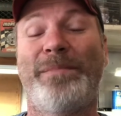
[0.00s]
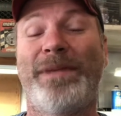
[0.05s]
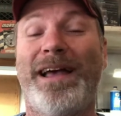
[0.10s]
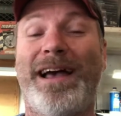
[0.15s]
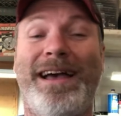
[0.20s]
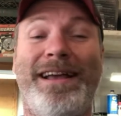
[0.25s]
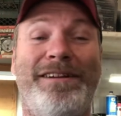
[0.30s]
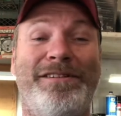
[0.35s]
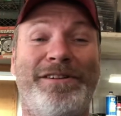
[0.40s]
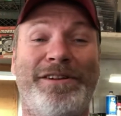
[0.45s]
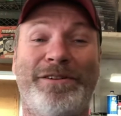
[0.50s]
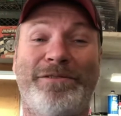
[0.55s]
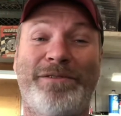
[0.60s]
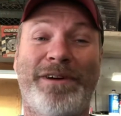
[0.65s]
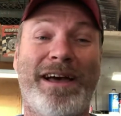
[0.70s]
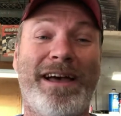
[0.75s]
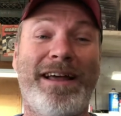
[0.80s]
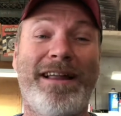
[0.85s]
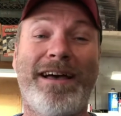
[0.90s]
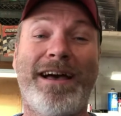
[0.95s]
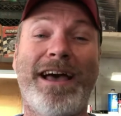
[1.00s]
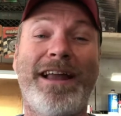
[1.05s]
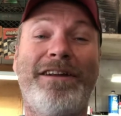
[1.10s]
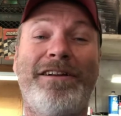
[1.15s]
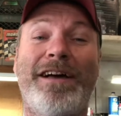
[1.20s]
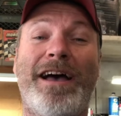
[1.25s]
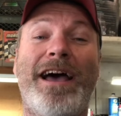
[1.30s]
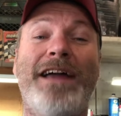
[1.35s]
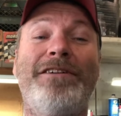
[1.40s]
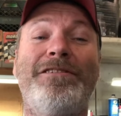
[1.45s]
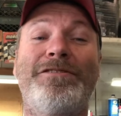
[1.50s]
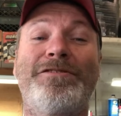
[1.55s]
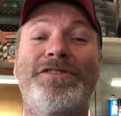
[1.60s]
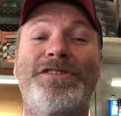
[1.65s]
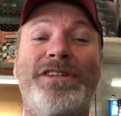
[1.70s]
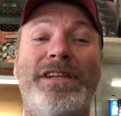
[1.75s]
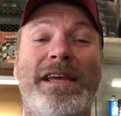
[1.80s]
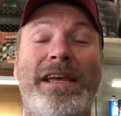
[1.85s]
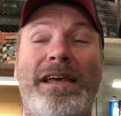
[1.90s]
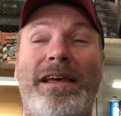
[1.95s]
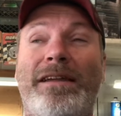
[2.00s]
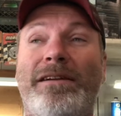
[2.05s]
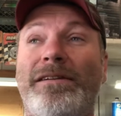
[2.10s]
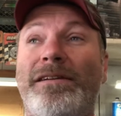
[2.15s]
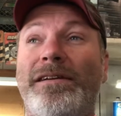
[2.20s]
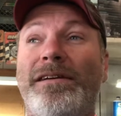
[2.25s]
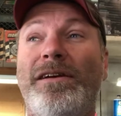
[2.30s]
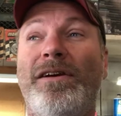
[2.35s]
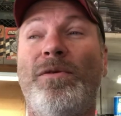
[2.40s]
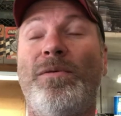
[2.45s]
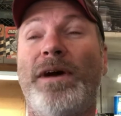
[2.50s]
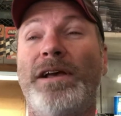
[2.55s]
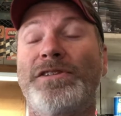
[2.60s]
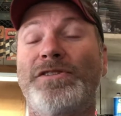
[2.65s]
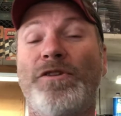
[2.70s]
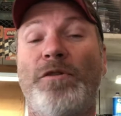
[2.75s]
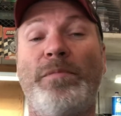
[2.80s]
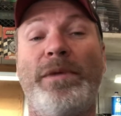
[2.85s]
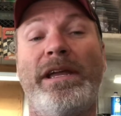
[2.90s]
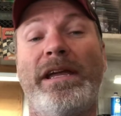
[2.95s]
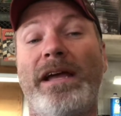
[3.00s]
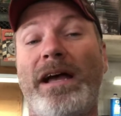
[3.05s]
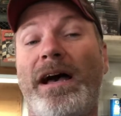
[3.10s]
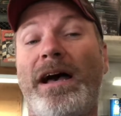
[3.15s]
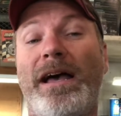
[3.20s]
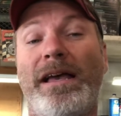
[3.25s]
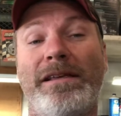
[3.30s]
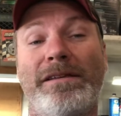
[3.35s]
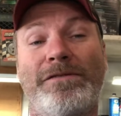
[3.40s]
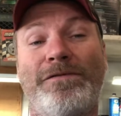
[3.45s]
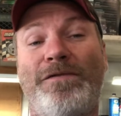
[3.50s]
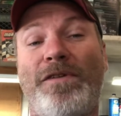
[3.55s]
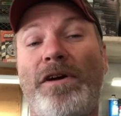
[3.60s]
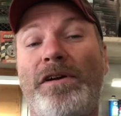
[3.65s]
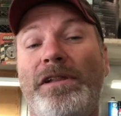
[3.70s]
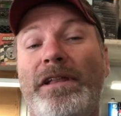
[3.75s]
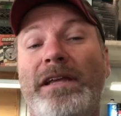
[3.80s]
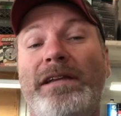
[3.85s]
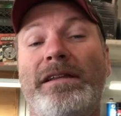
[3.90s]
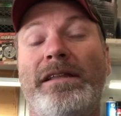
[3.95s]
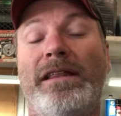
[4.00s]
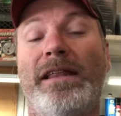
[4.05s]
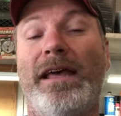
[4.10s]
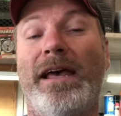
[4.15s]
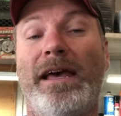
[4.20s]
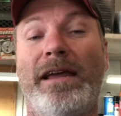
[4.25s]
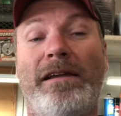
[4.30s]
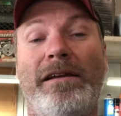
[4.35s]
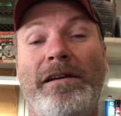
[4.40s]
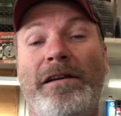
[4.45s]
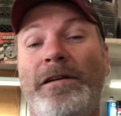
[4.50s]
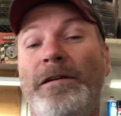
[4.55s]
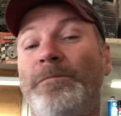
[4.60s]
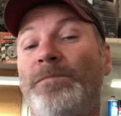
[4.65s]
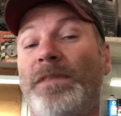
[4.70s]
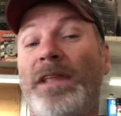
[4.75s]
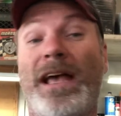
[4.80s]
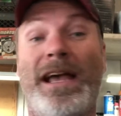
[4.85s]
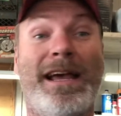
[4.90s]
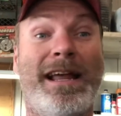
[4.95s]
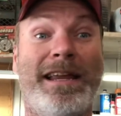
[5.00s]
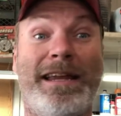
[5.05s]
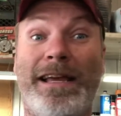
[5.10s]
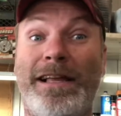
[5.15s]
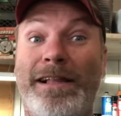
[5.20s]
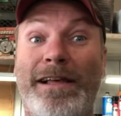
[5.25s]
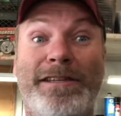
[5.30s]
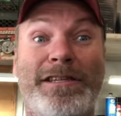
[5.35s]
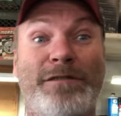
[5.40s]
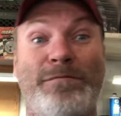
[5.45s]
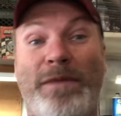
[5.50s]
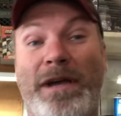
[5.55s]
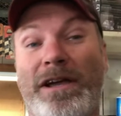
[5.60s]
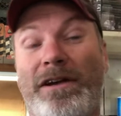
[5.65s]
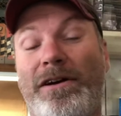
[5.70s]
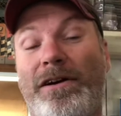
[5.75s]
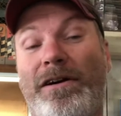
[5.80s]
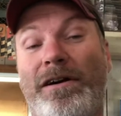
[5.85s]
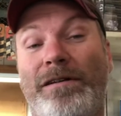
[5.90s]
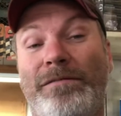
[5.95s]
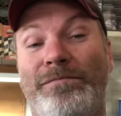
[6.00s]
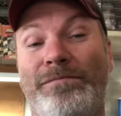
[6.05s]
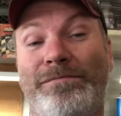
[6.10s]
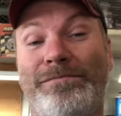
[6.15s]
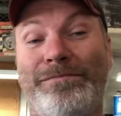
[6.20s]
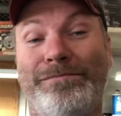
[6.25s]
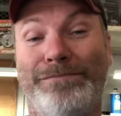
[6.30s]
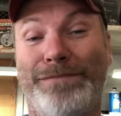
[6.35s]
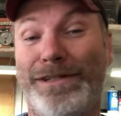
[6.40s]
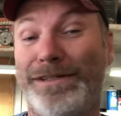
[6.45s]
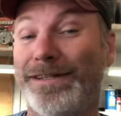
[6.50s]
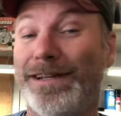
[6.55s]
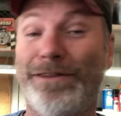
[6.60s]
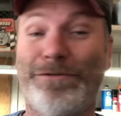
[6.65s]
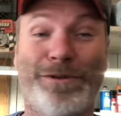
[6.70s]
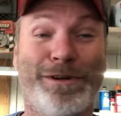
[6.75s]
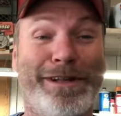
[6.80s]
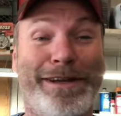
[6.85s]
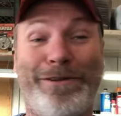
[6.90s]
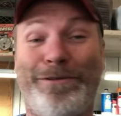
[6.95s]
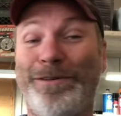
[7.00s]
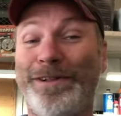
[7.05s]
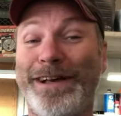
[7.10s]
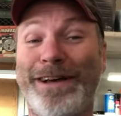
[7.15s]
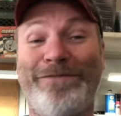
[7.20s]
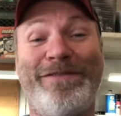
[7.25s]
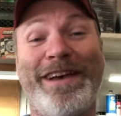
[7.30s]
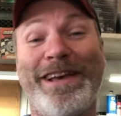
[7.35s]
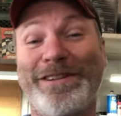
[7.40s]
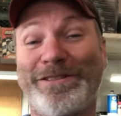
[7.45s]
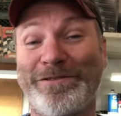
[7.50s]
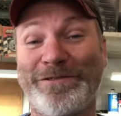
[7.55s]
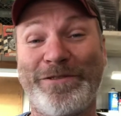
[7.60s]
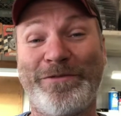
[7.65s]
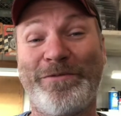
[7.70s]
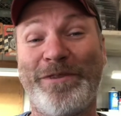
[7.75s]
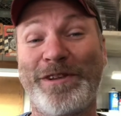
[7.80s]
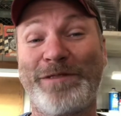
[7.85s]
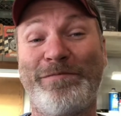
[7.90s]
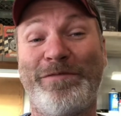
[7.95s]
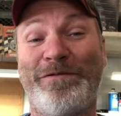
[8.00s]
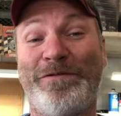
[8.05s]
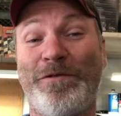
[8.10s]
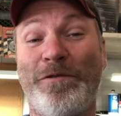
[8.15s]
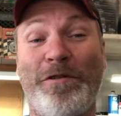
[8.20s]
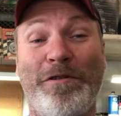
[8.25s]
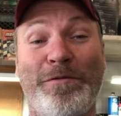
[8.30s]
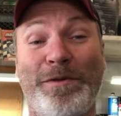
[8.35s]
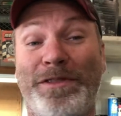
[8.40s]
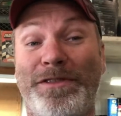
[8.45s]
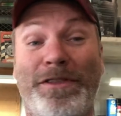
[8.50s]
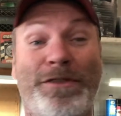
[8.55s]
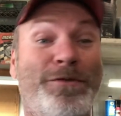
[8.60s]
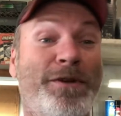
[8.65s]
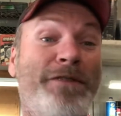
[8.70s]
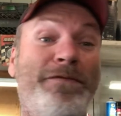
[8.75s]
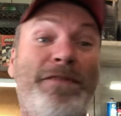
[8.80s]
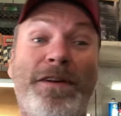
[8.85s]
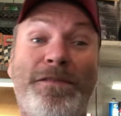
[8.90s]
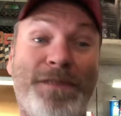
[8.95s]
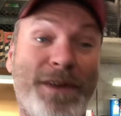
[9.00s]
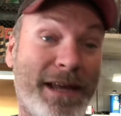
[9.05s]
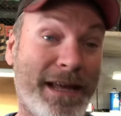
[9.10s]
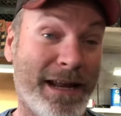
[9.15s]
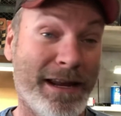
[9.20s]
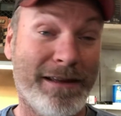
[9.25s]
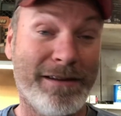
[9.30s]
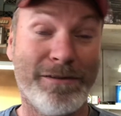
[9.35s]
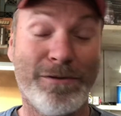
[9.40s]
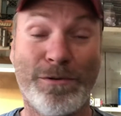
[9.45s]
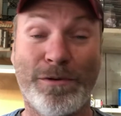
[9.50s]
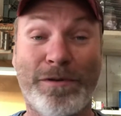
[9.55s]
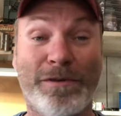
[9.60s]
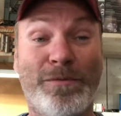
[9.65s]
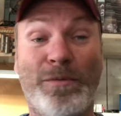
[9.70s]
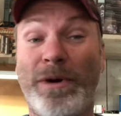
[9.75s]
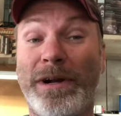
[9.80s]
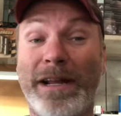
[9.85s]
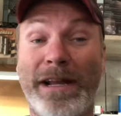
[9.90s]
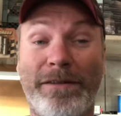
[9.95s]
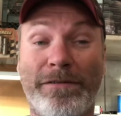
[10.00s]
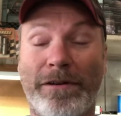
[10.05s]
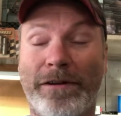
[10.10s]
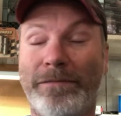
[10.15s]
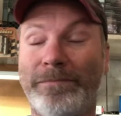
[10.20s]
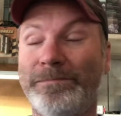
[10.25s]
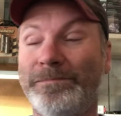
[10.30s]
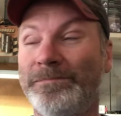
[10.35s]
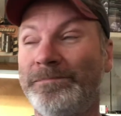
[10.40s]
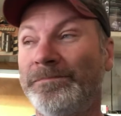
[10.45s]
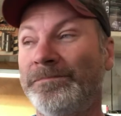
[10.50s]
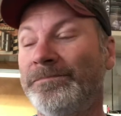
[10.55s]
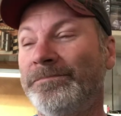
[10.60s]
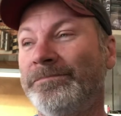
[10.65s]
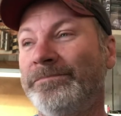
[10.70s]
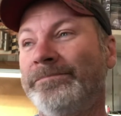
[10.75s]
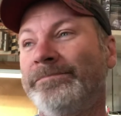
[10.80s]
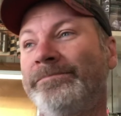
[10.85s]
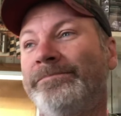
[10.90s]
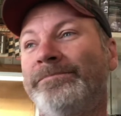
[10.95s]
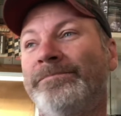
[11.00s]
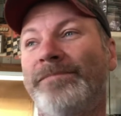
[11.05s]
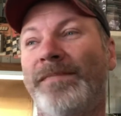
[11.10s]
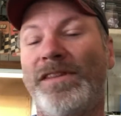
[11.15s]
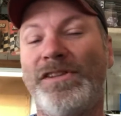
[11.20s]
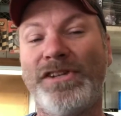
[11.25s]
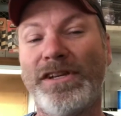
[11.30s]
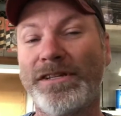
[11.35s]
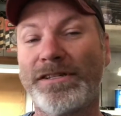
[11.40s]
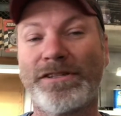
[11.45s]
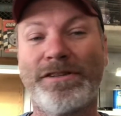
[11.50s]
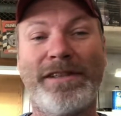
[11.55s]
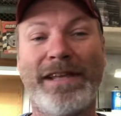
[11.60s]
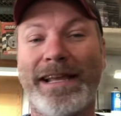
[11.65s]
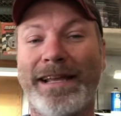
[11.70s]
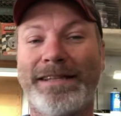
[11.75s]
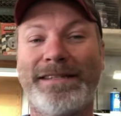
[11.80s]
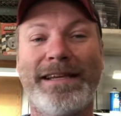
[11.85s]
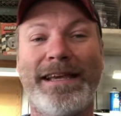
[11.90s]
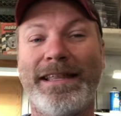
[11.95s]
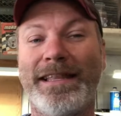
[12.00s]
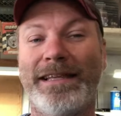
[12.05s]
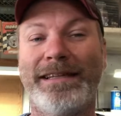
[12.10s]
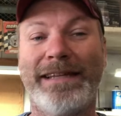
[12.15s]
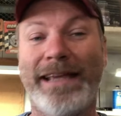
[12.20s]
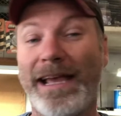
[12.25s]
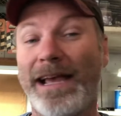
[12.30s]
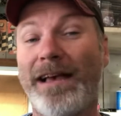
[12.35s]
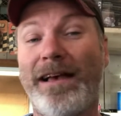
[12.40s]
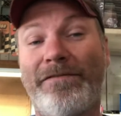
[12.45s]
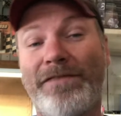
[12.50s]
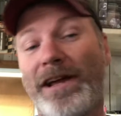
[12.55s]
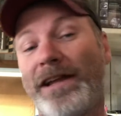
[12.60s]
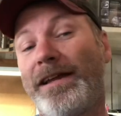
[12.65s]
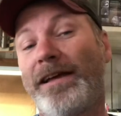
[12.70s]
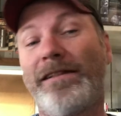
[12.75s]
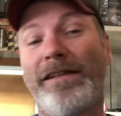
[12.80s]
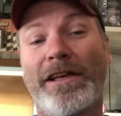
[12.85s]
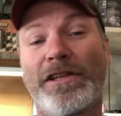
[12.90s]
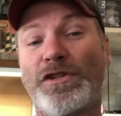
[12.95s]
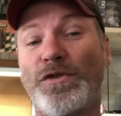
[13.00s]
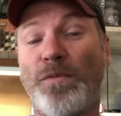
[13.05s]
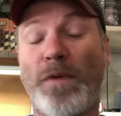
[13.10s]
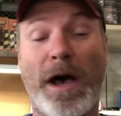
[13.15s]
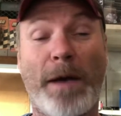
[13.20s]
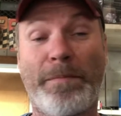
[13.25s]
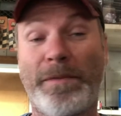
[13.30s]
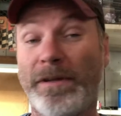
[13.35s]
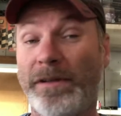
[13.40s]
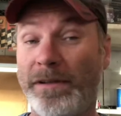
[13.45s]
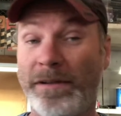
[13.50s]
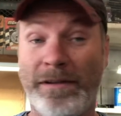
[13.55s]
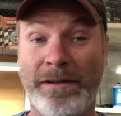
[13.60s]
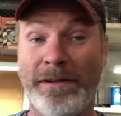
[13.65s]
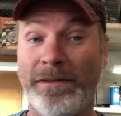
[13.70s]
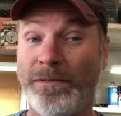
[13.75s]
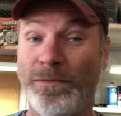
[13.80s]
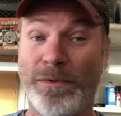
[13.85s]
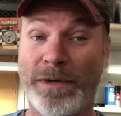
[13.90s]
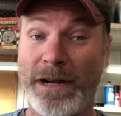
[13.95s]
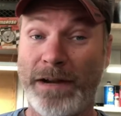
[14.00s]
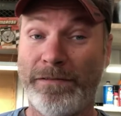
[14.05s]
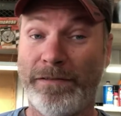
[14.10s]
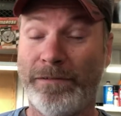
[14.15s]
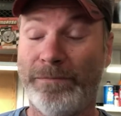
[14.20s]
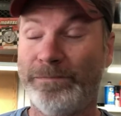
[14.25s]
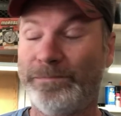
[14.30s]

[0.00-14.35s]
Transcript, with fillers: I don't know. I, I don't I don't understand why so many guys fall into that. I got an LS in my car, but it's not really a whole lot faster than it was before with the 350 in it or whatever. Just so they could say that yeah, I've got an LS swapped, whatever.